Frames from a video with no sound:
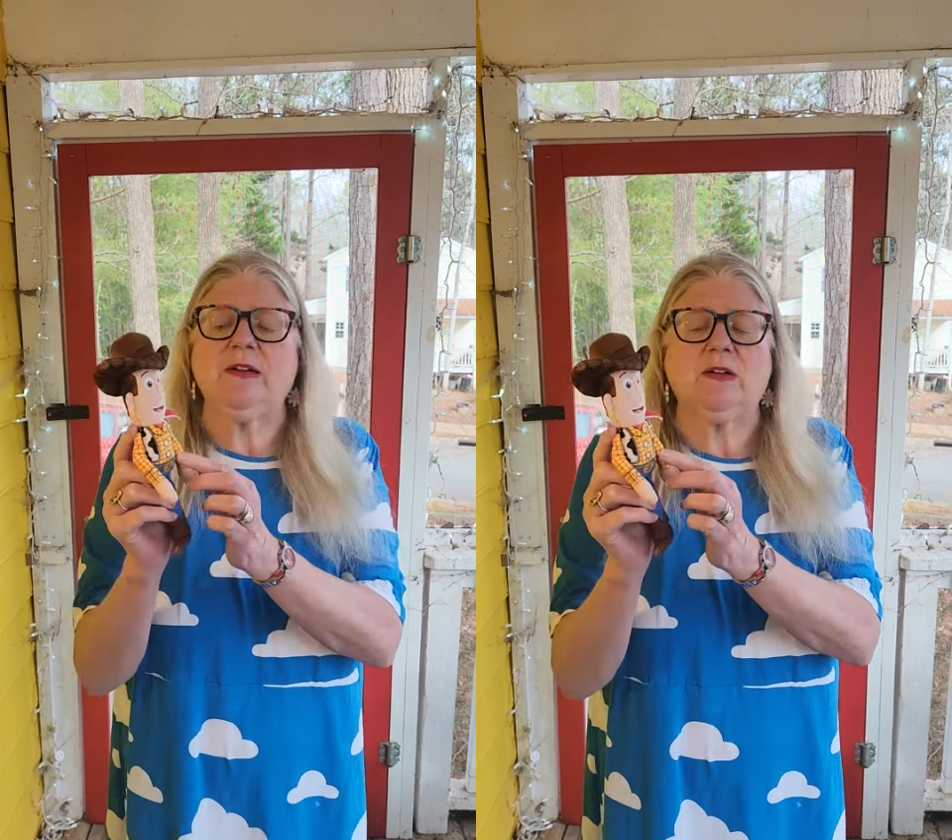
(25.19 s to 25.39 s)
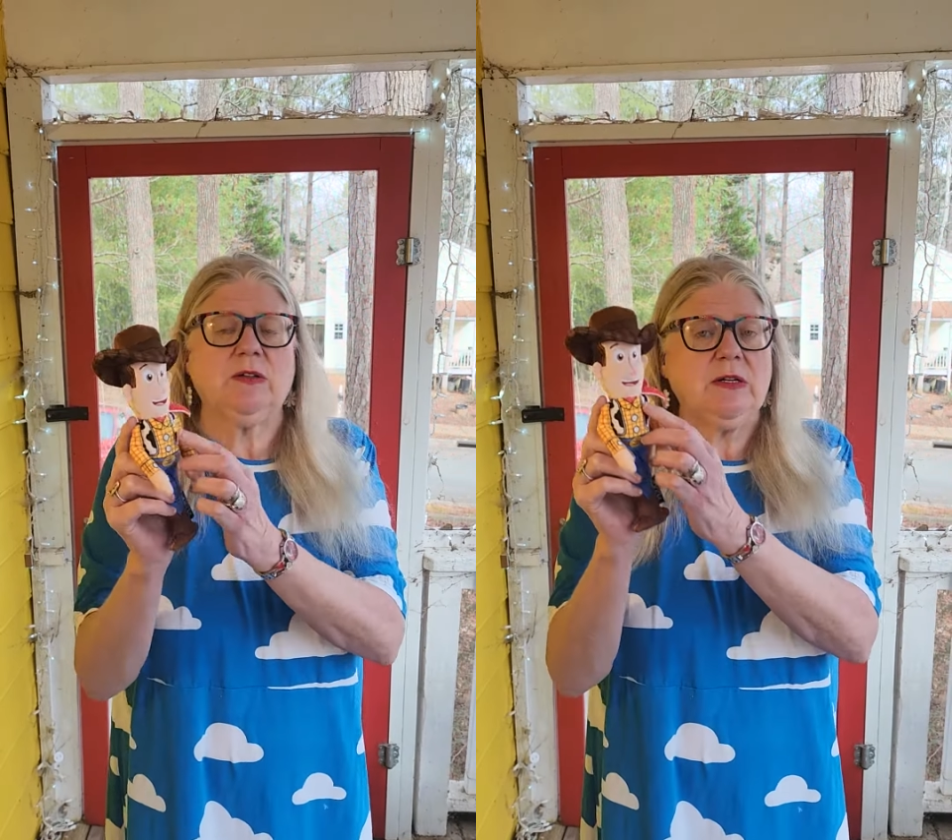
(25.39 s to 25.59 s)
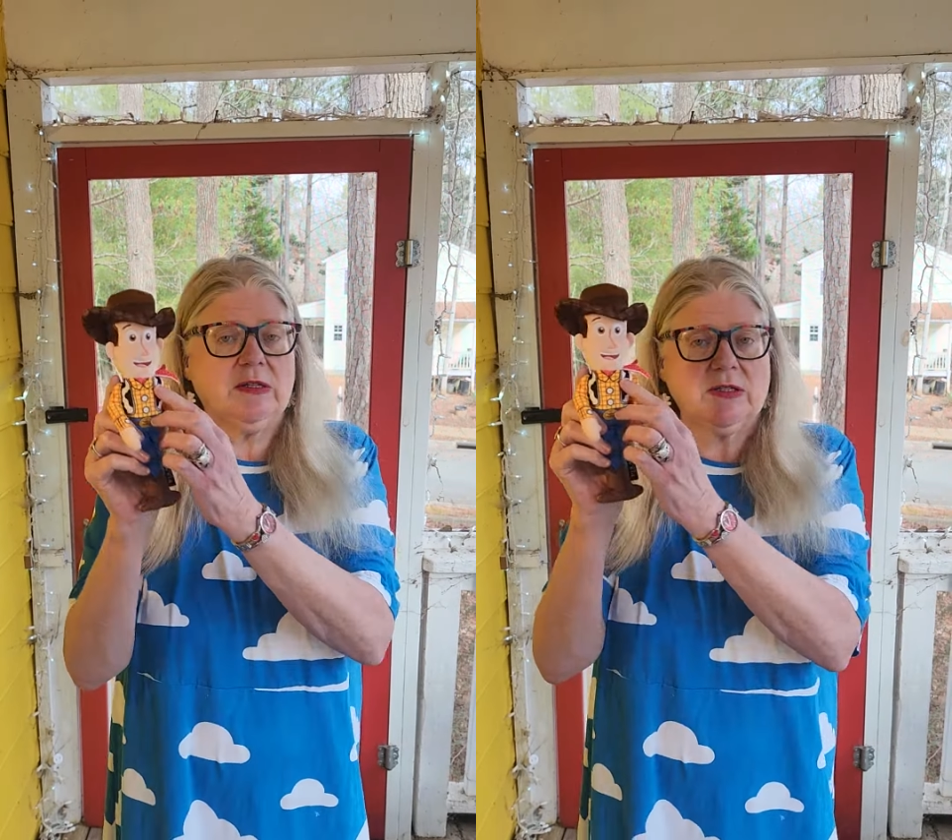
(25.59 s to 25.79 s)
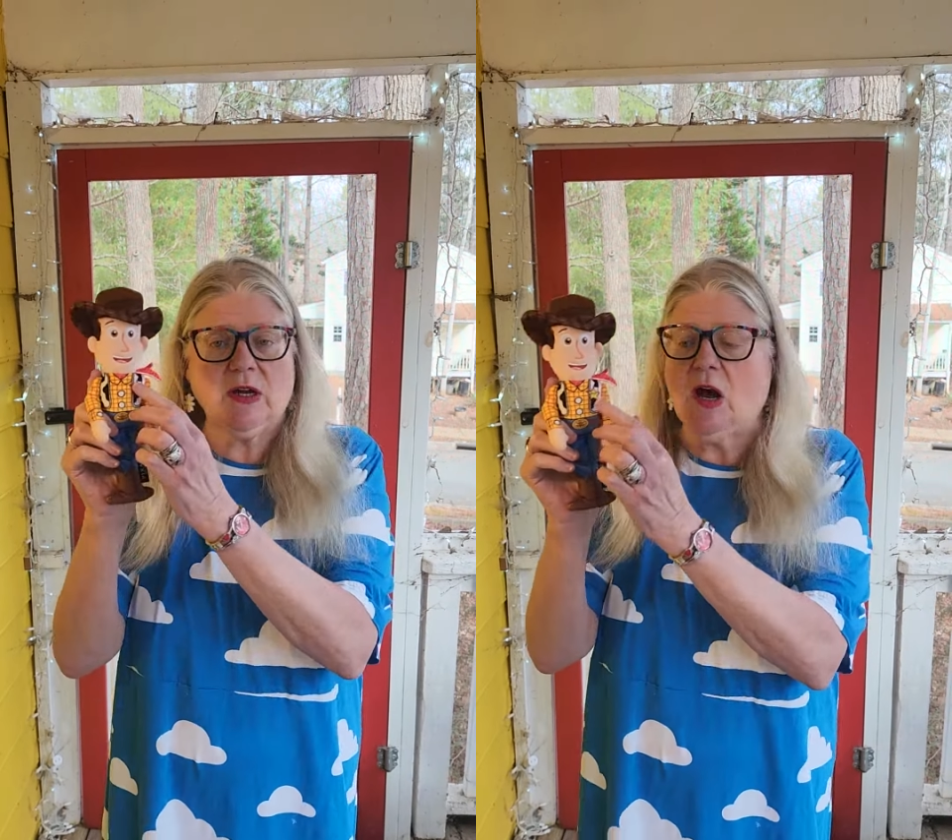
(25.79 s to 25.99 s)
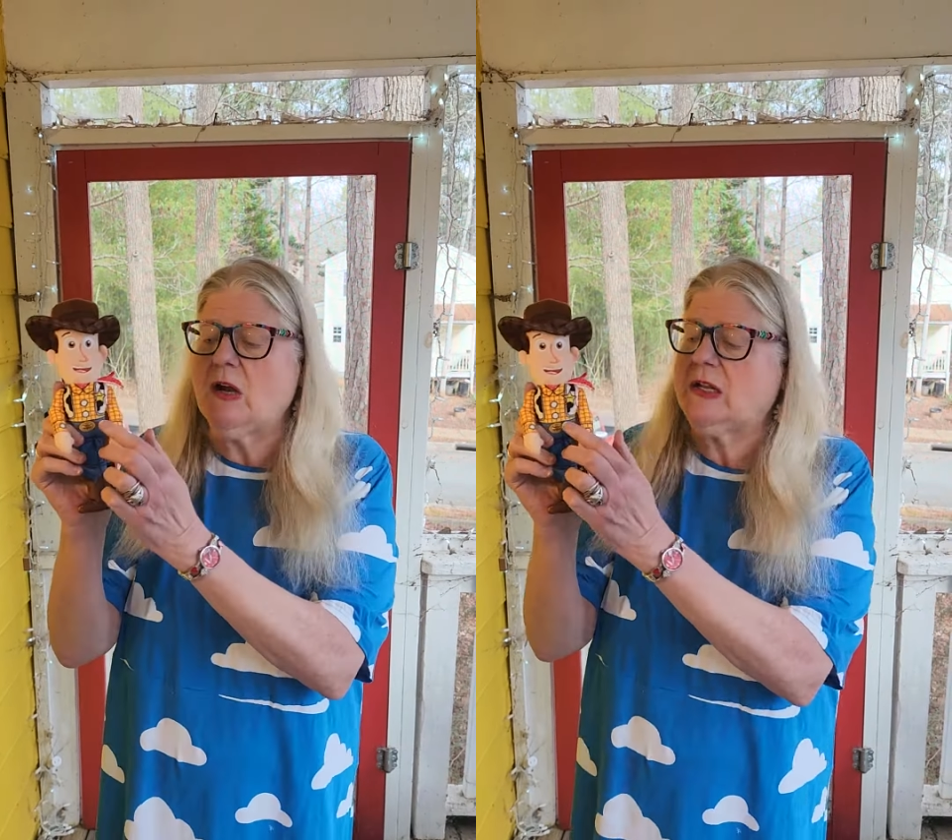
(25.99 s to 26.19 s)
including the
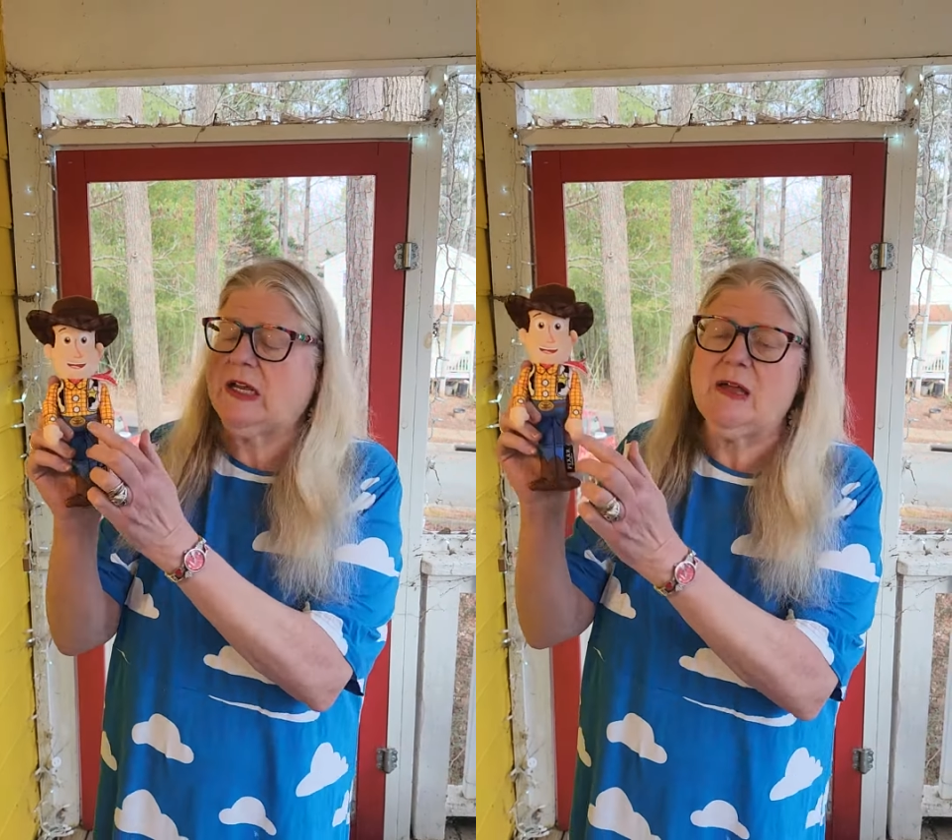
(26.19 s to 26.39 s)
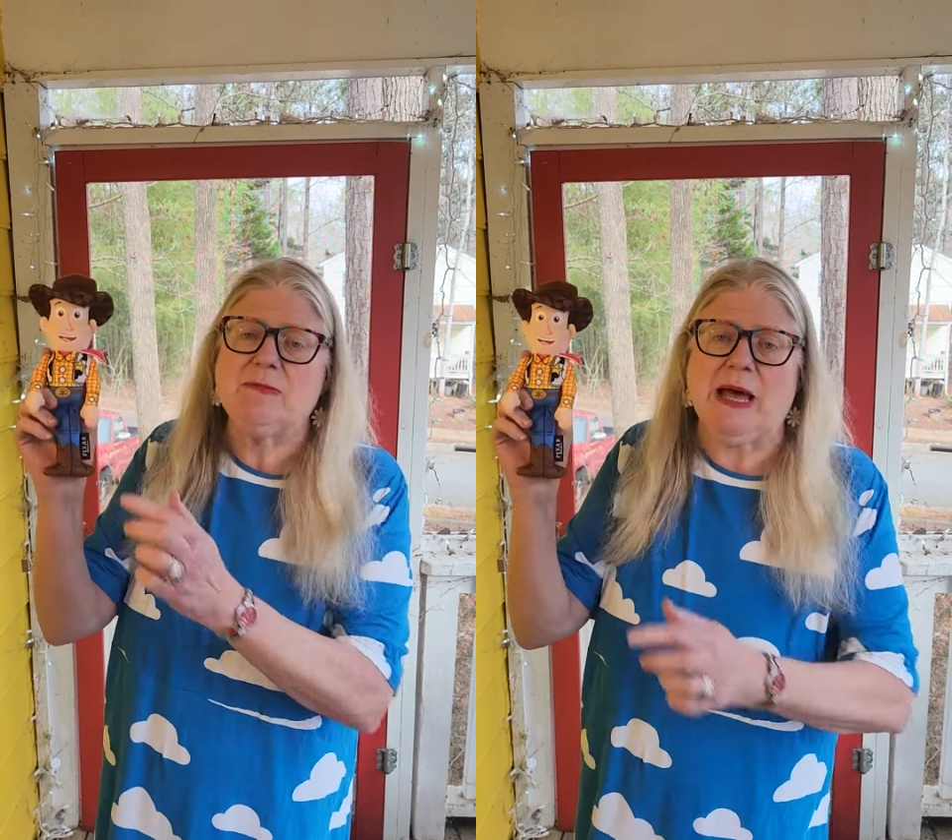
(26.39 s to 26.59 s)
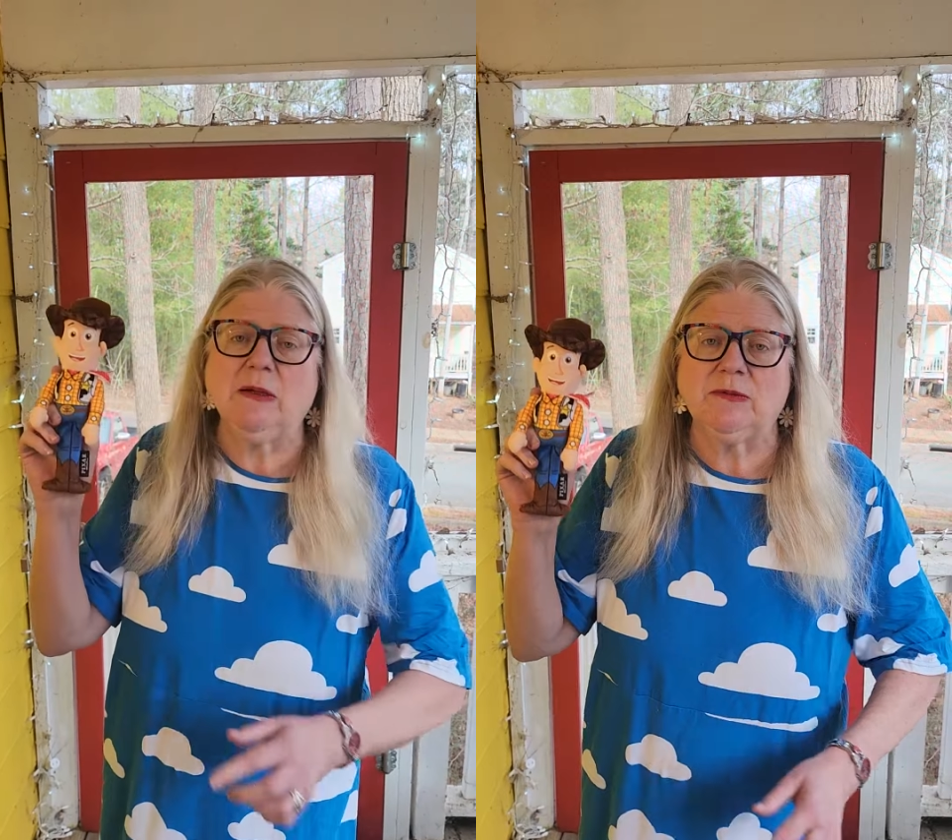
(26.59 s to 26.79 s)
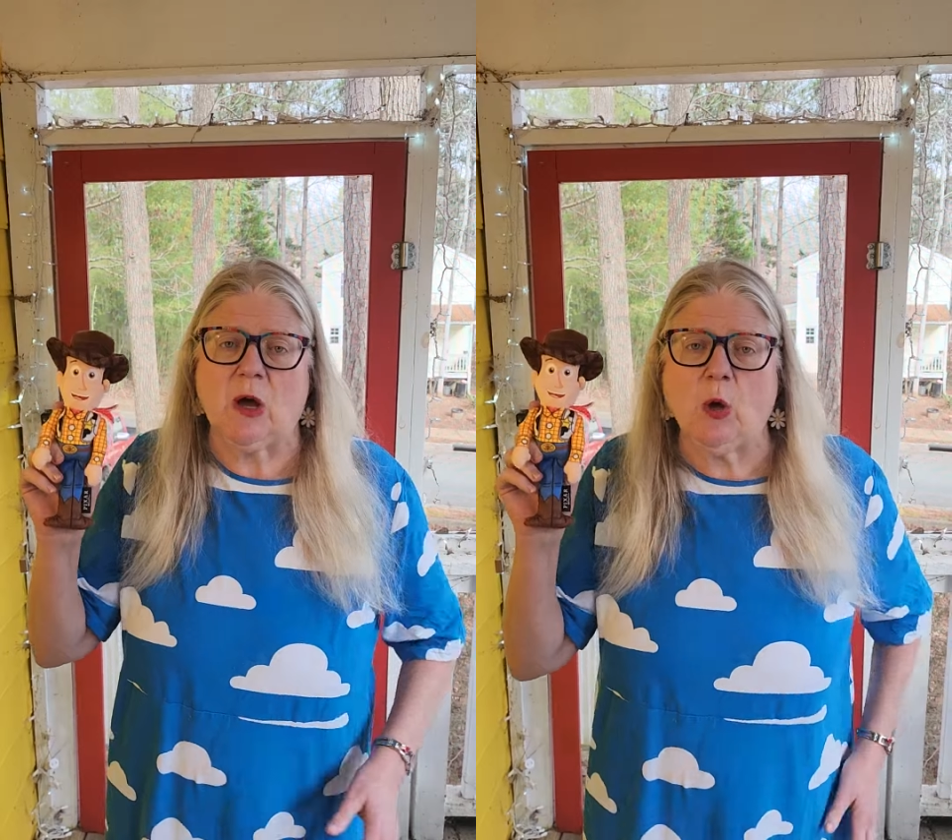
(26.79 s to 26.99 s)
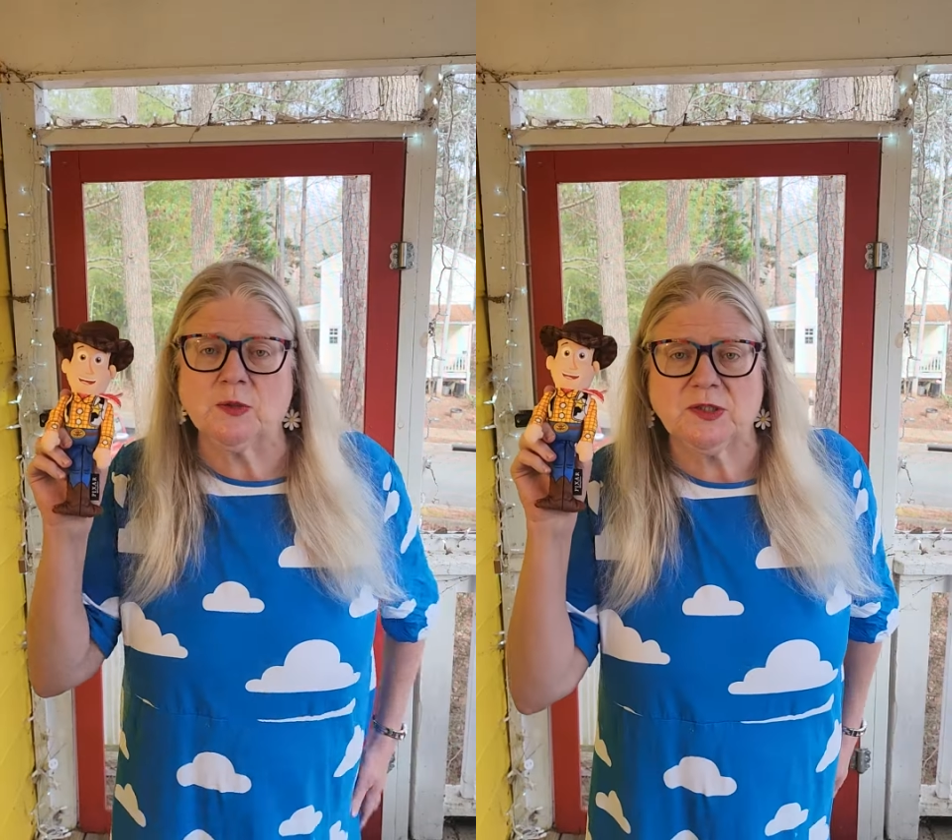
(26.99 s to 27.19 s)
star and the gun belt and the
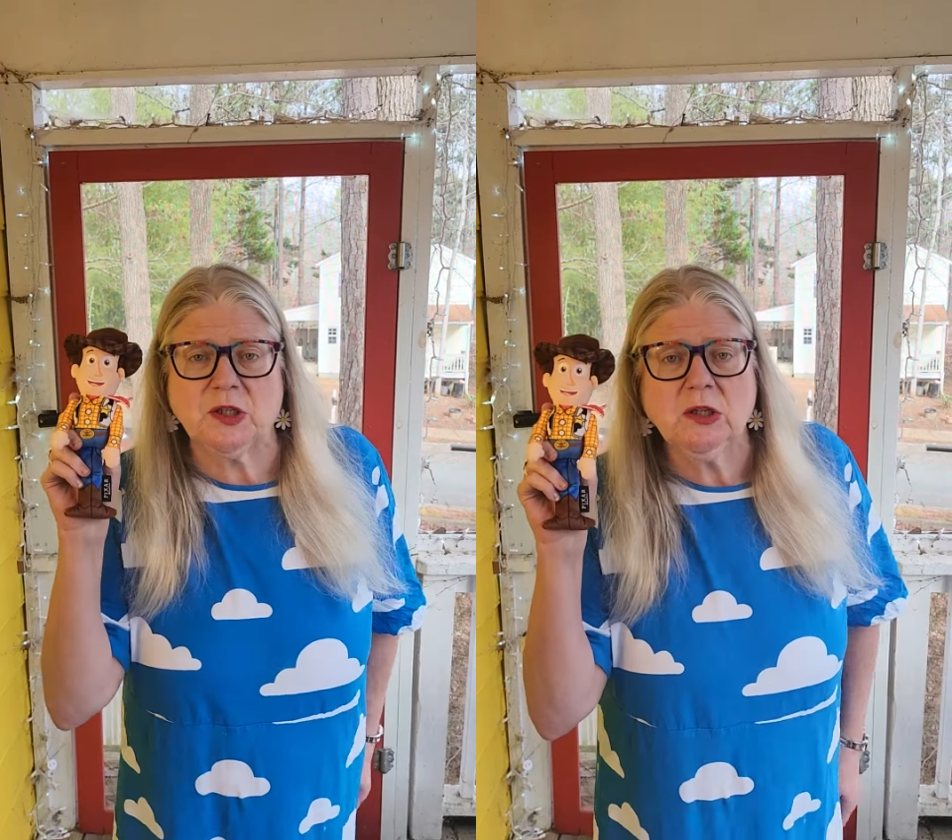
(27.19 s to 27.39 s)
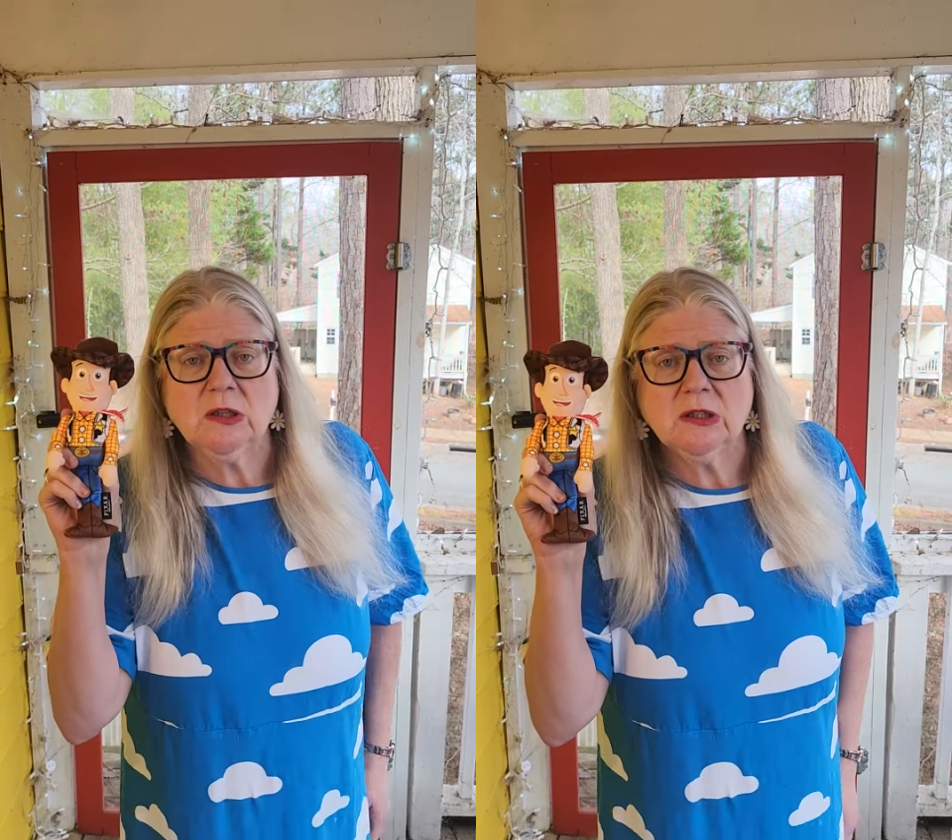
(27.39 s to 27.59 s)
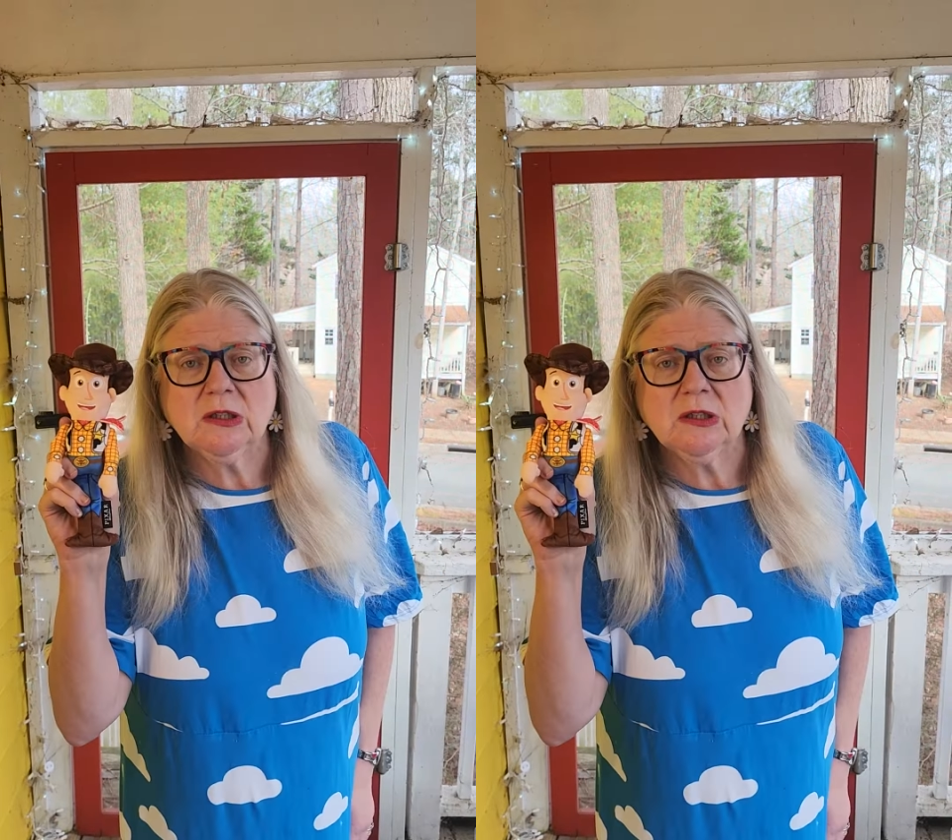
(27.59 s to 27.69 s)
holster,